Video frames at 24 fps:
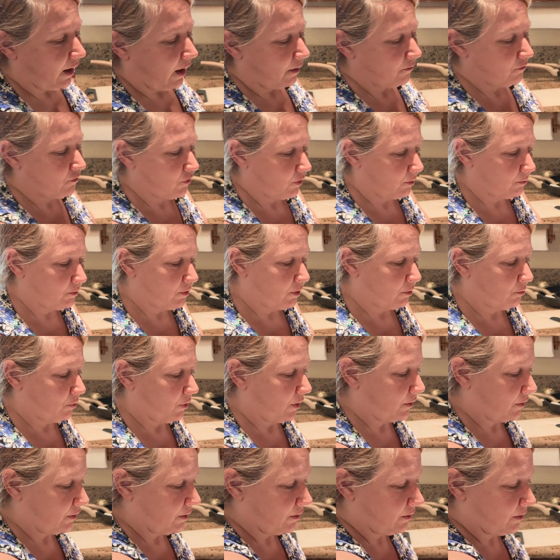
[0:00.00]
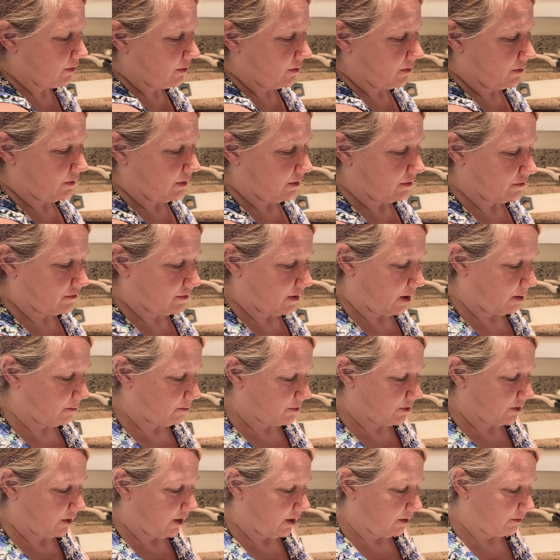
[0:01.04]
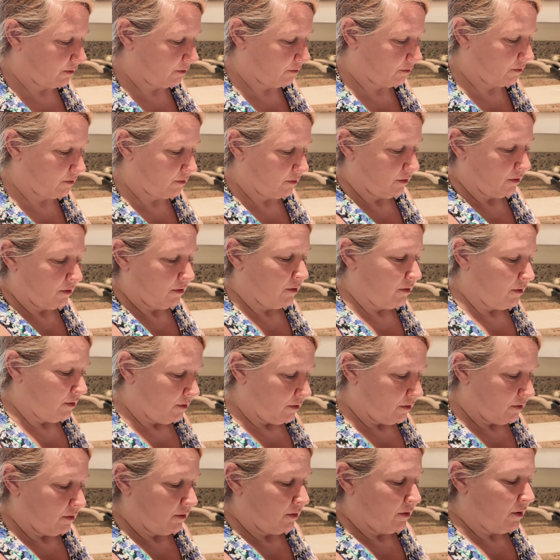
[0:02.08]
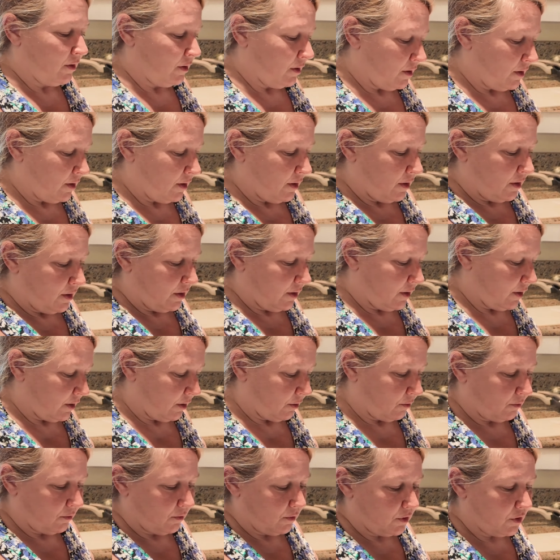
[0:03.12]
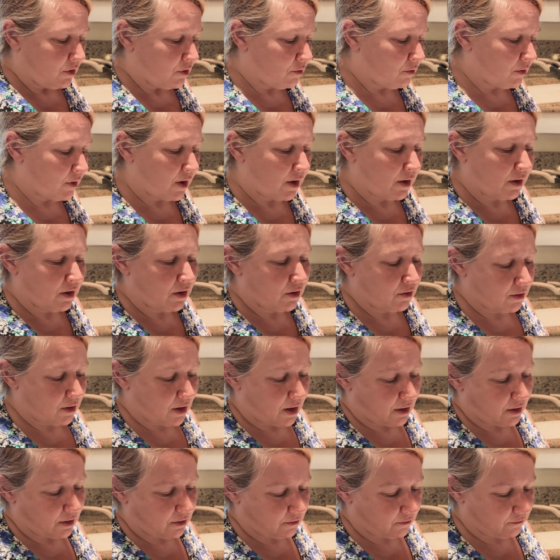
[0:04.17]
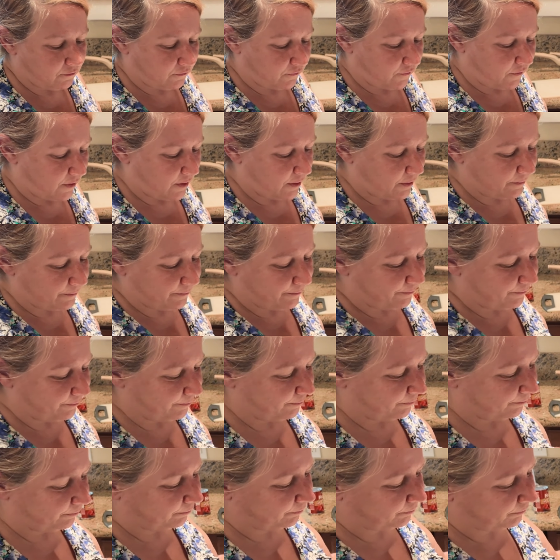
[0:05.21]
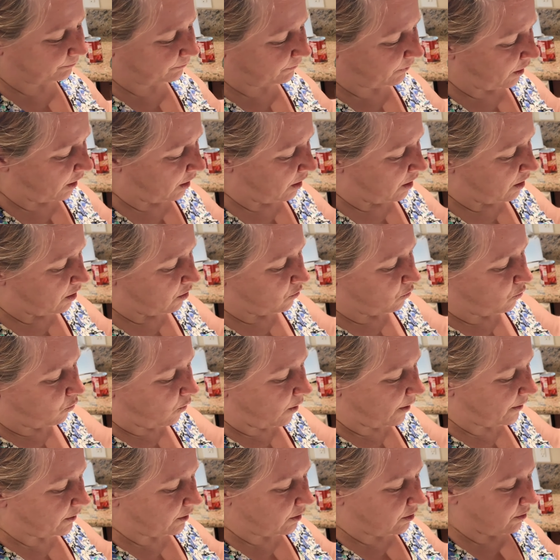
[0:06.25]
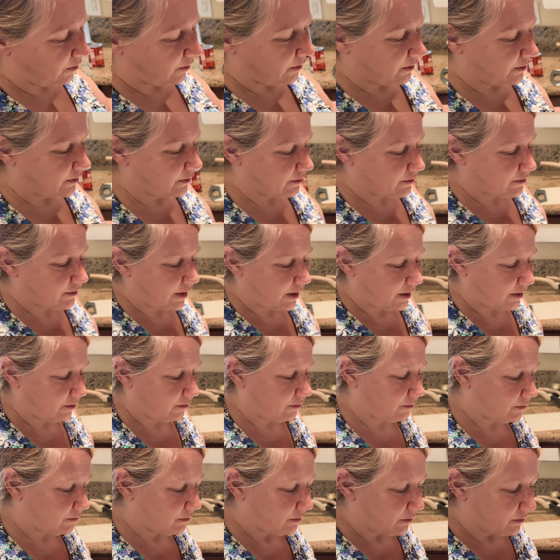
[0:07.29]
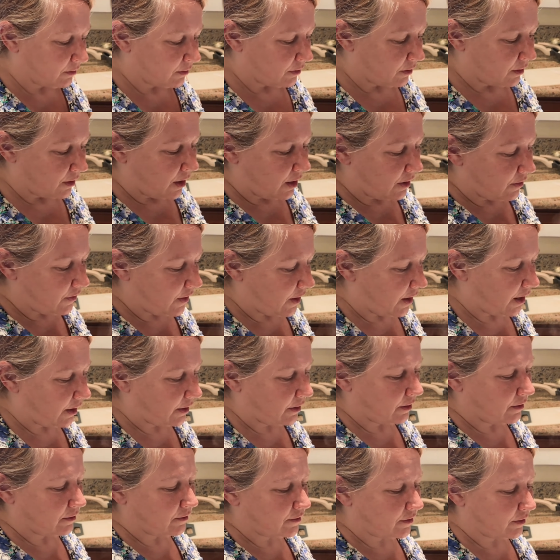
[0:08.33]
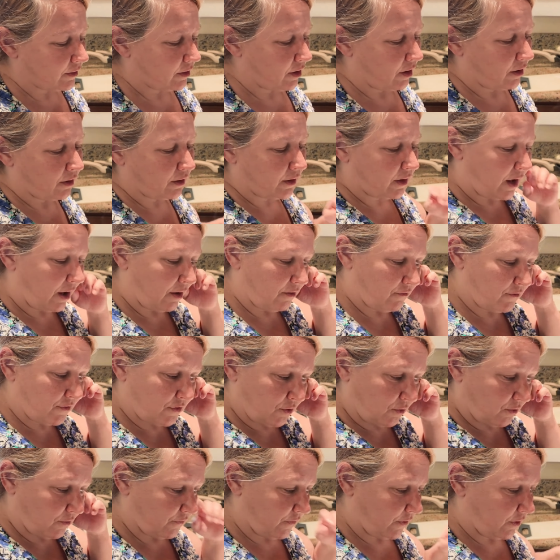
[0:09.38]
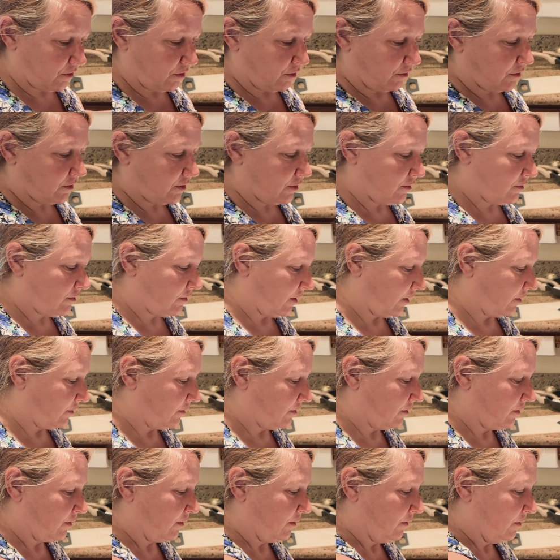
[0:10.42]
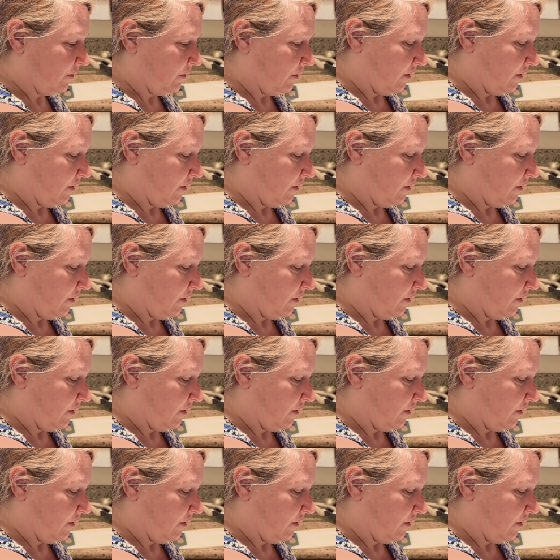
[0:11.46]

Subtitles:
After I'm done browning this up together, you know, you kind of want to cook it until the onions and the garlic have sort of a cooked scent.